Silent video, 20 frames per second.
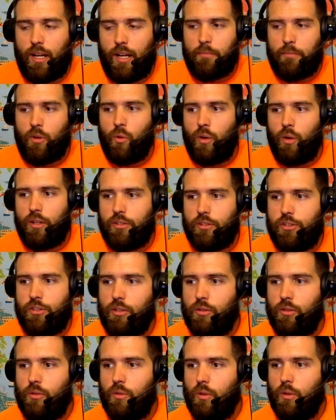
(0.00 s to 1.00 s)
I'm going
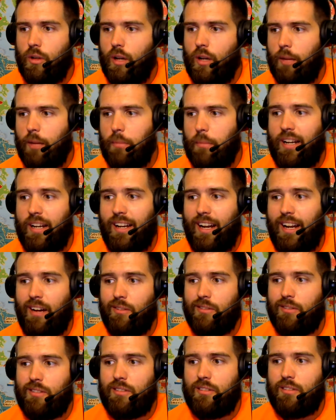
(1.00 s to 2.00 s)
to um,
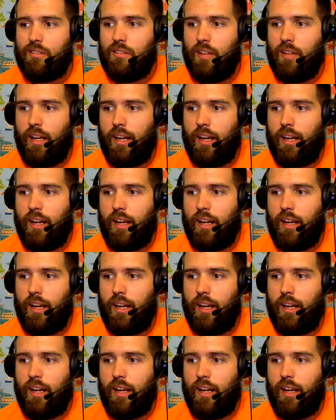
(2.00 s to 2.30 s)
announce